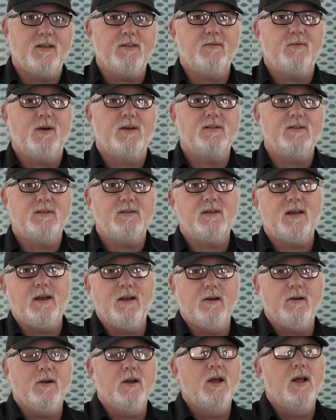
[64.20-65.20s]
otherwise it's
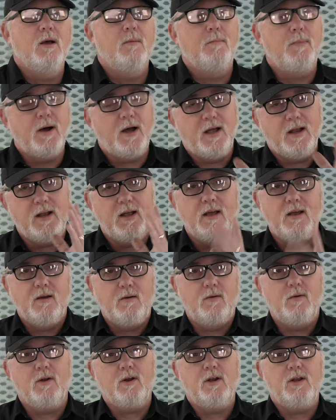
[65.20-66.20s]
air.
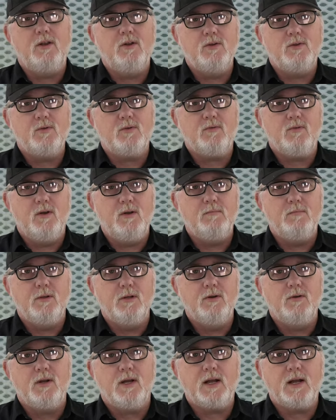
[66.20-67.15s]
But we're going to use with Creed Blue,